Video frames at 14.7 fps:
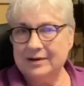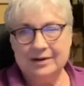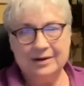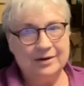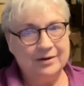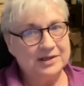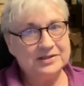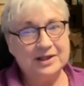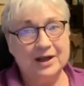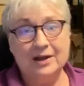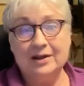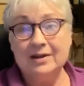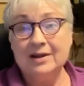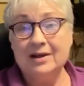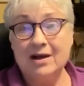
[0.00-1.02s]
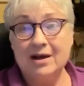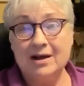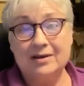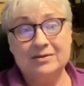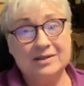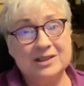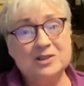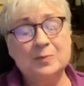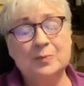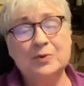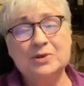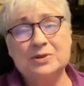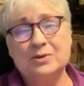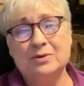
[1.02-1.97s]
a lot. These
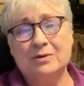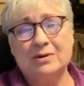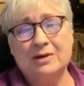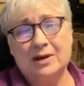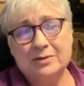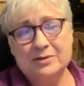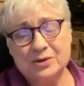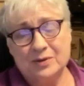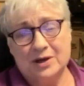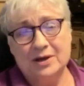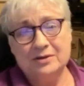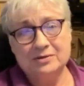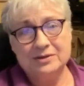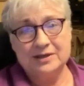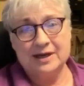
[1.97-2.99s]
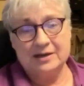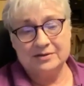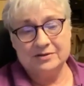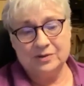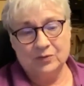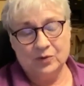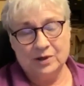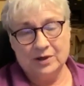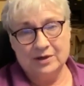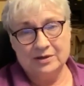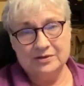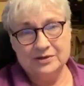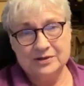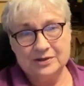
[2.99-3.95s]
books are close to 100,000
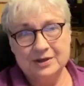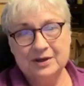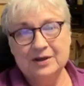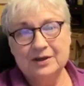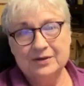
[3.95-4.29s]
words.